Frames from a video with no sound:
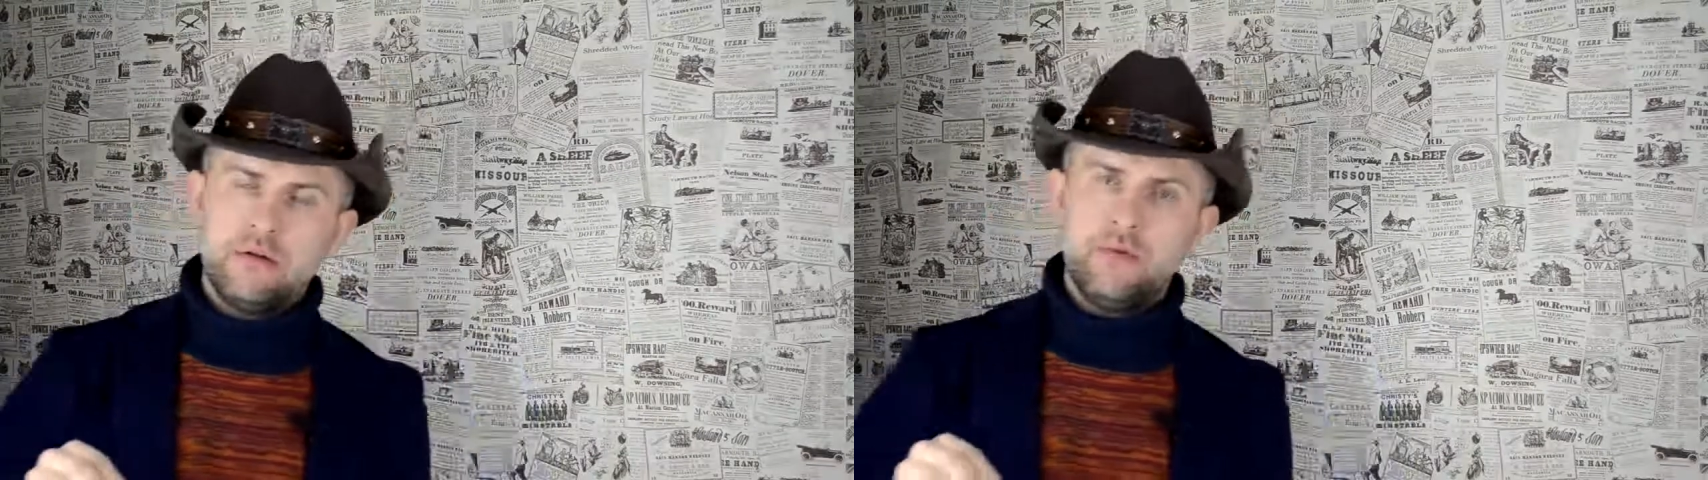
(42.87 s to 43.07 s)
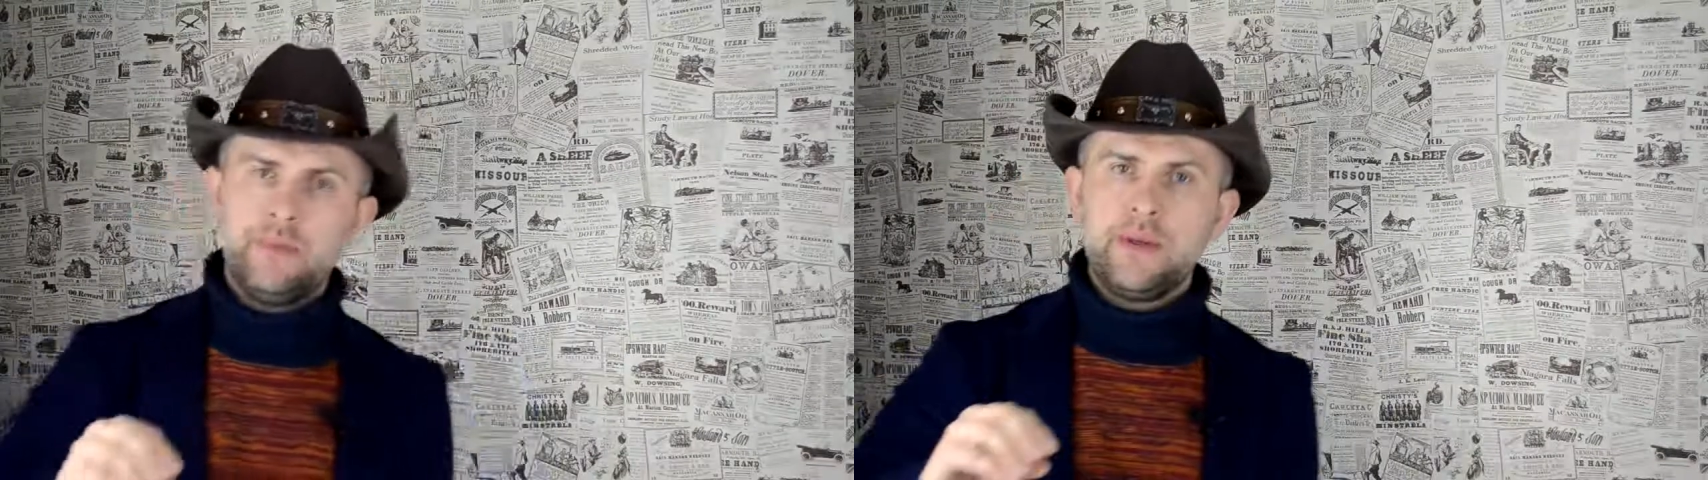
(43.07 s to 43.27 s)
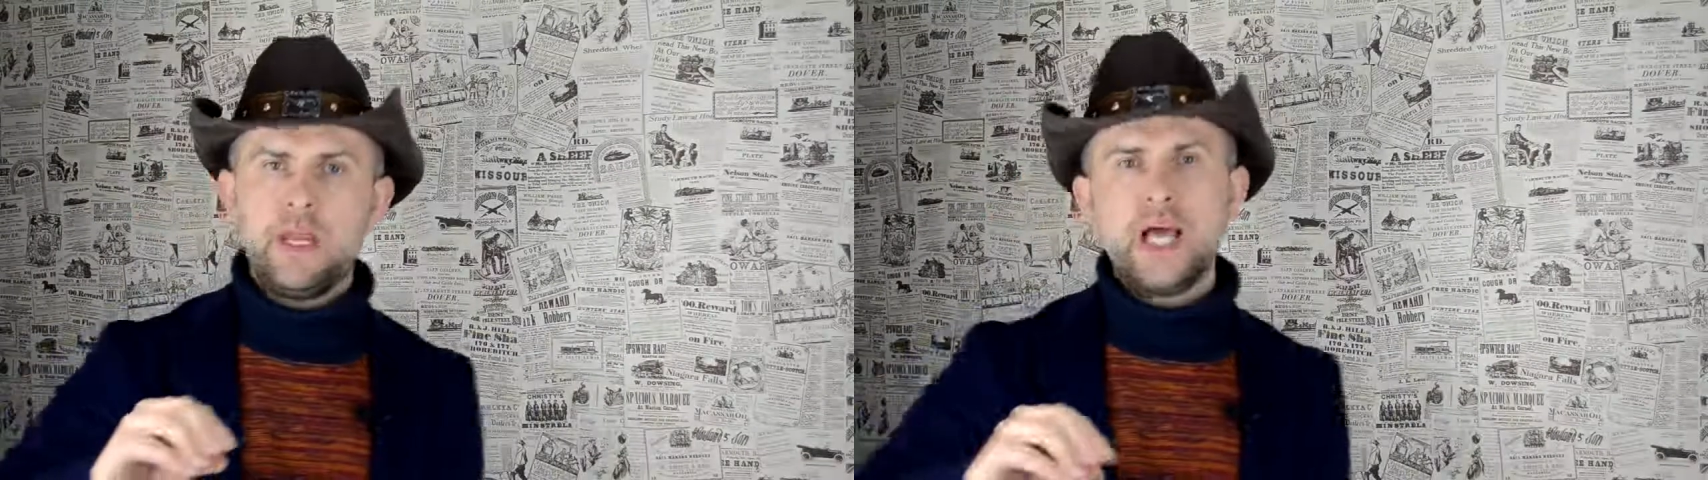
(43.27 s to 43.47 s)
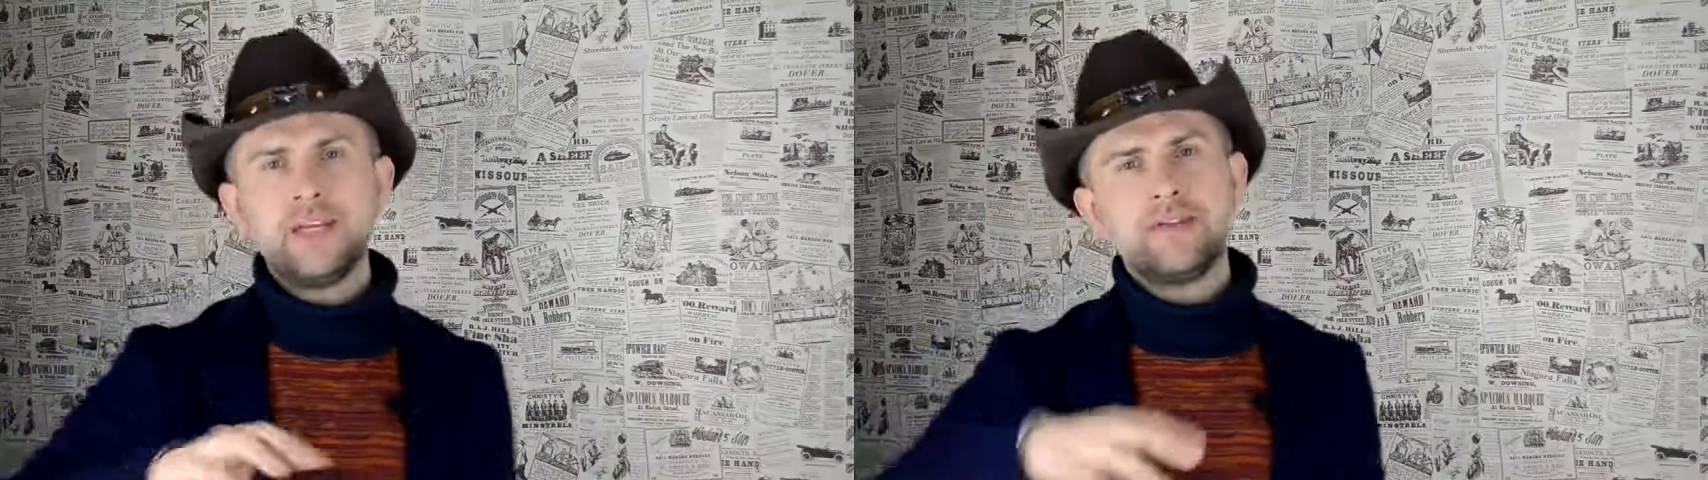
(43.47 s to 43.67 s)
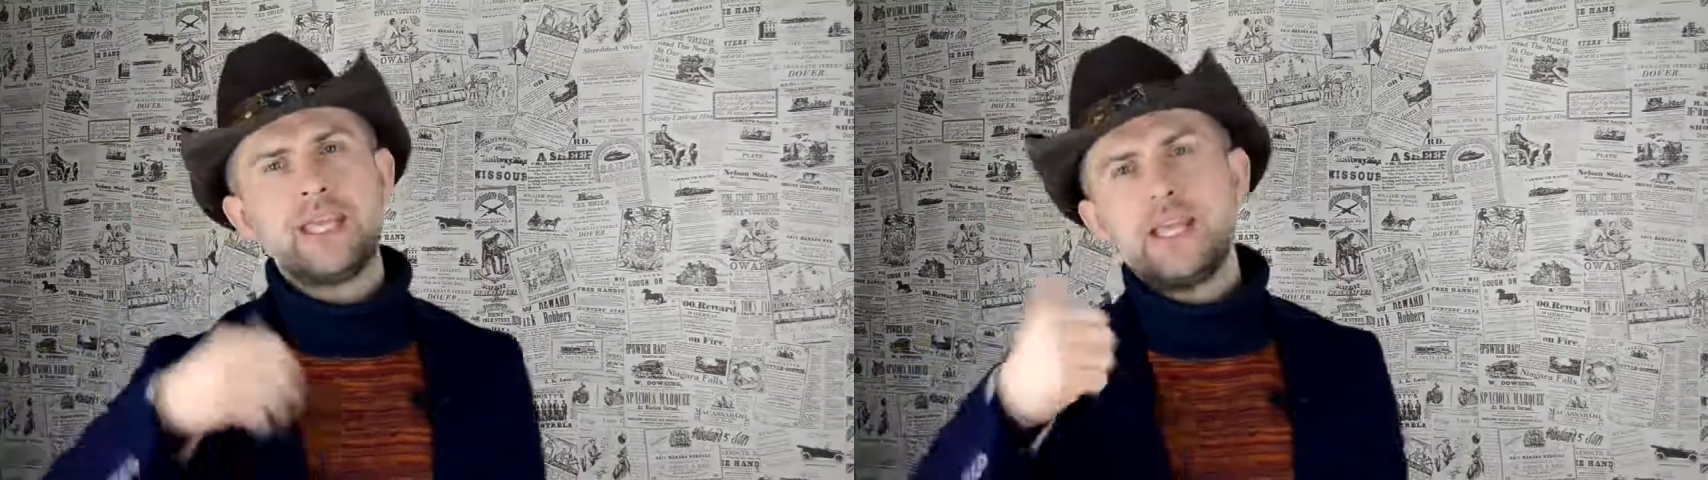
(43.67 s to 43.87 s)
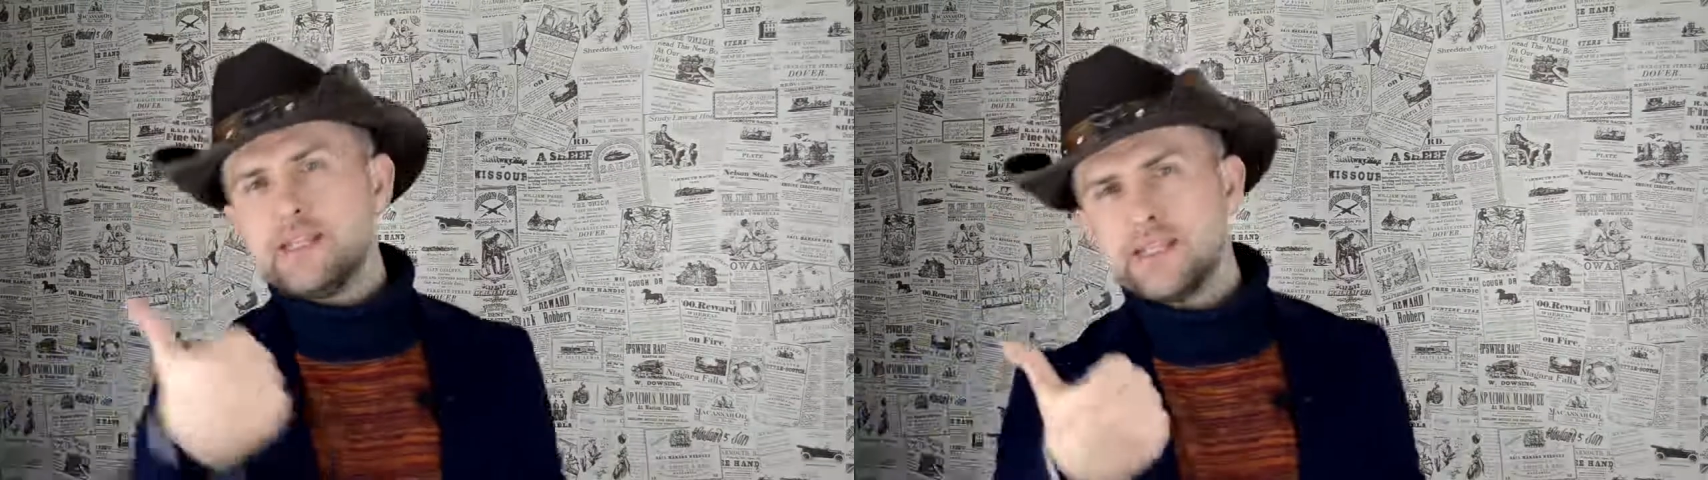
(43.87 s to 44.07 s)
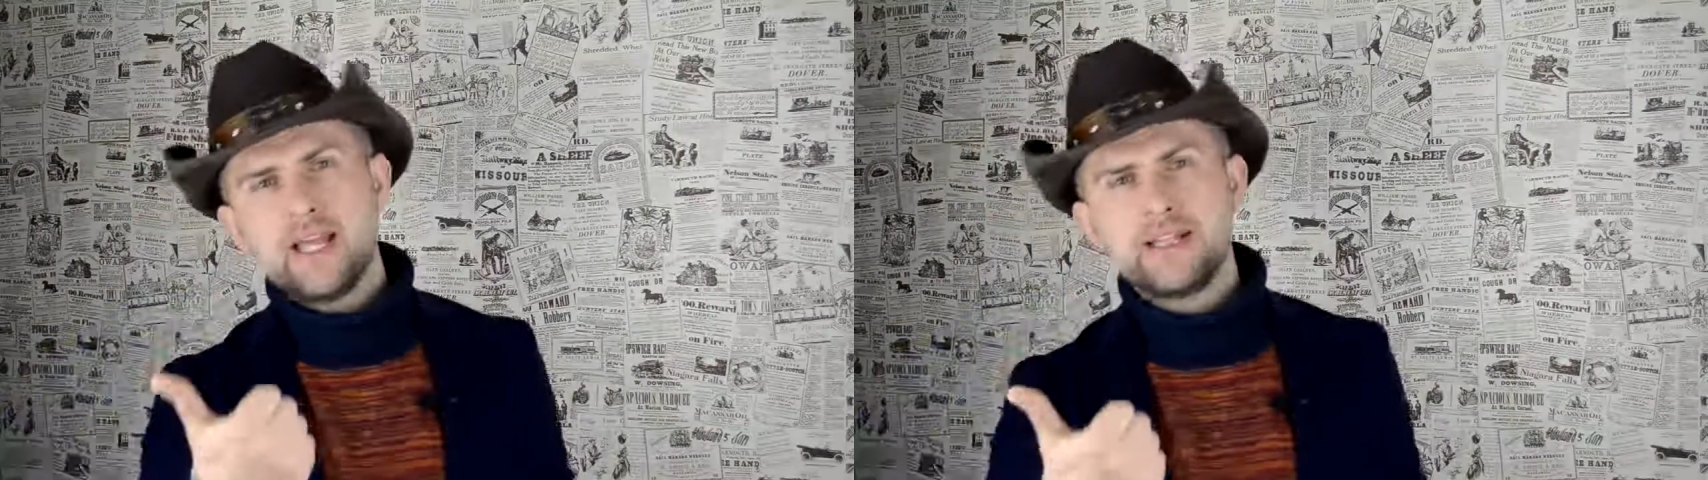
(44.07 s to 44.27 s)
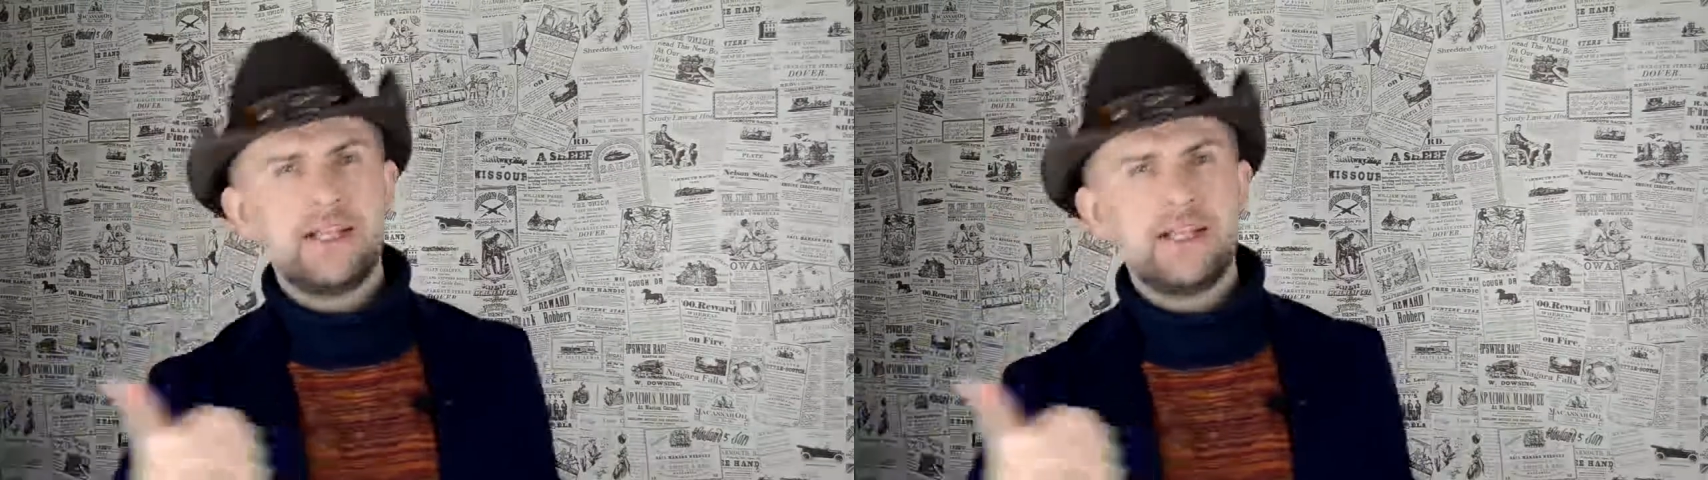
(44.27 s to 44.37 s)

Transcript: will be not on the inside